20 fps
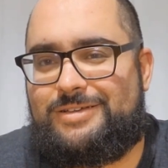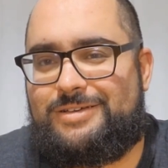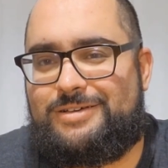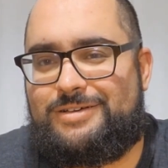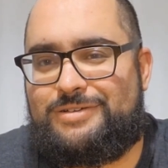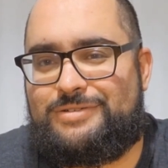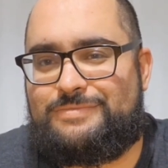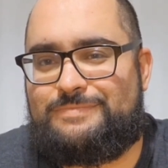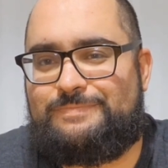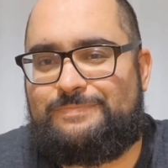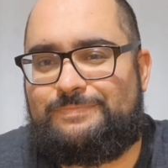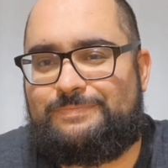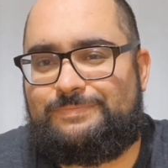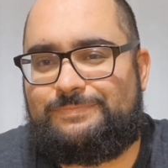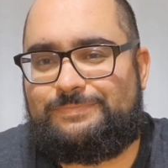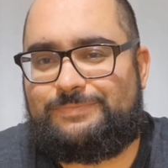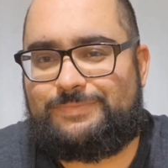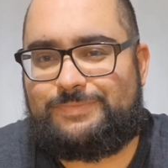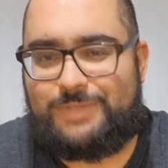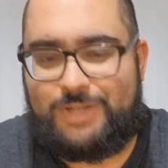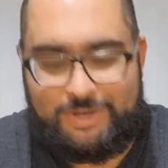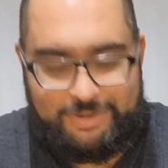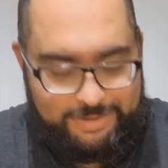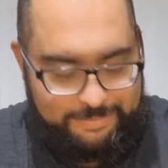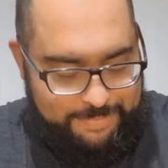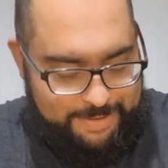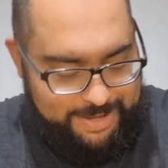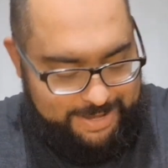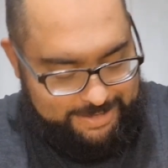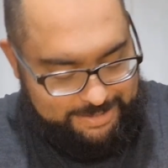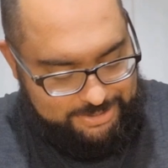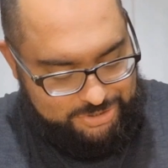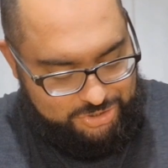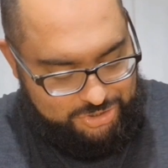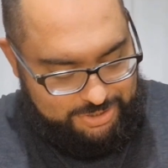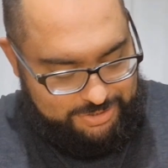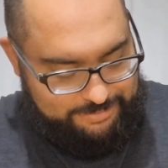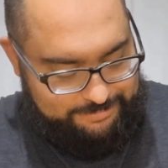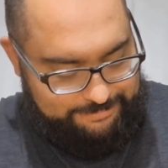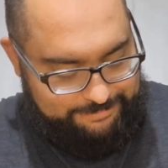on the
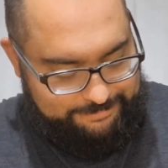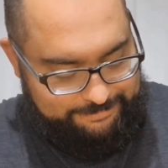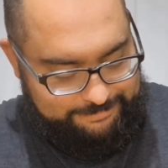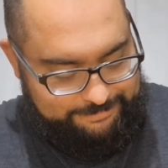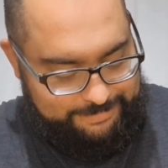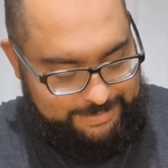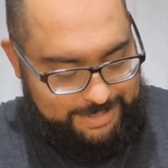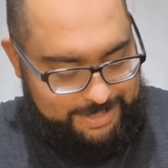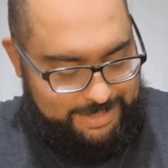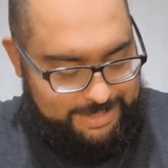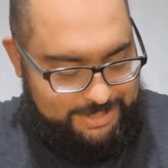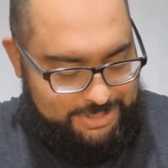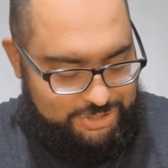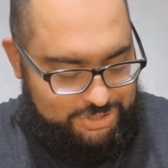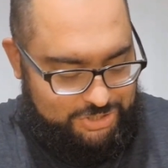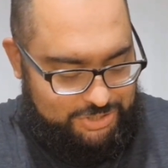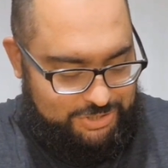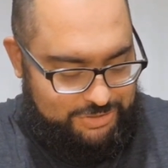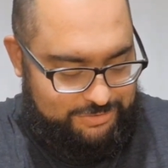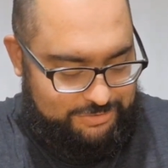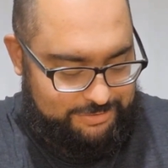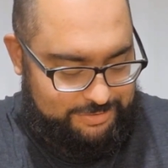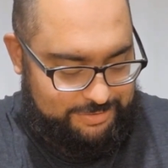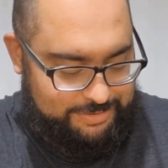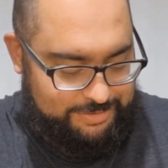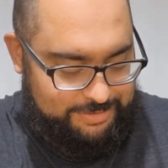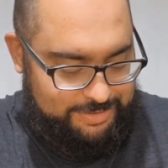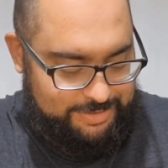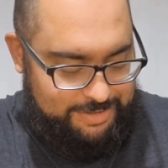packaging and his shield.